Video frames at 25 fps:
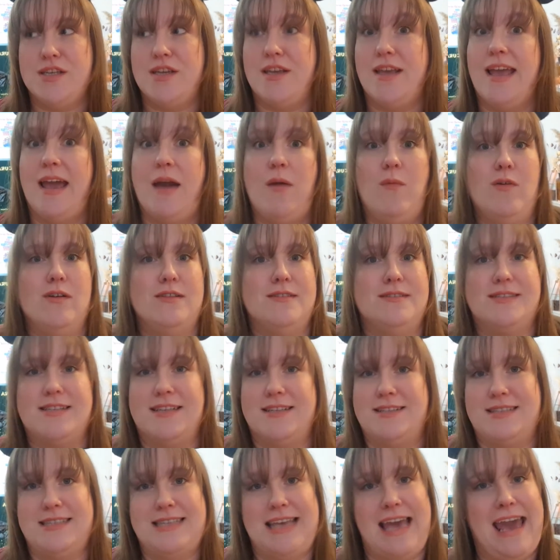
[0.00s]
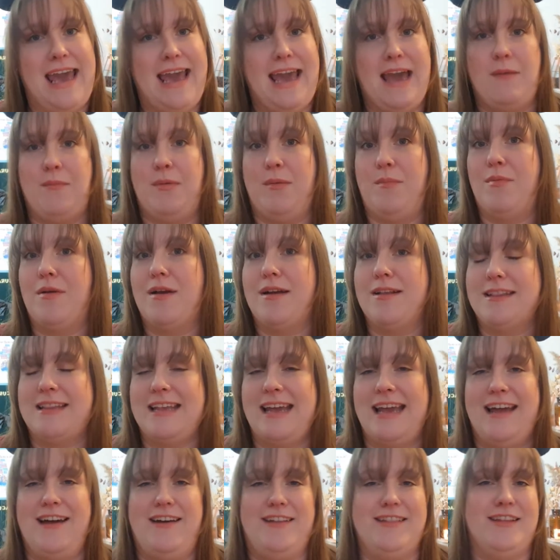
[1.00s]
You can get ones that say happy
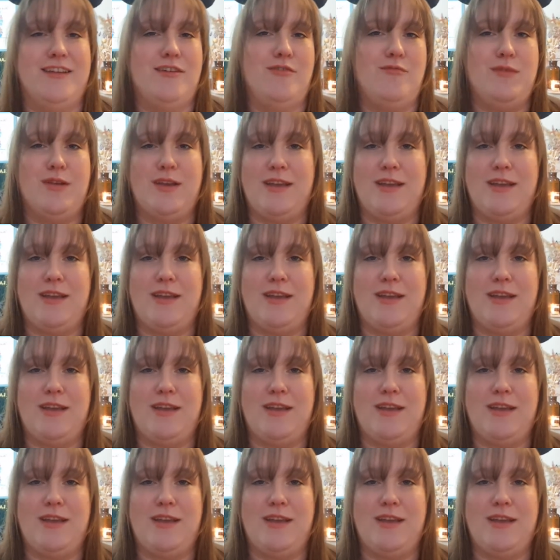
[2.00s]
birthday on them.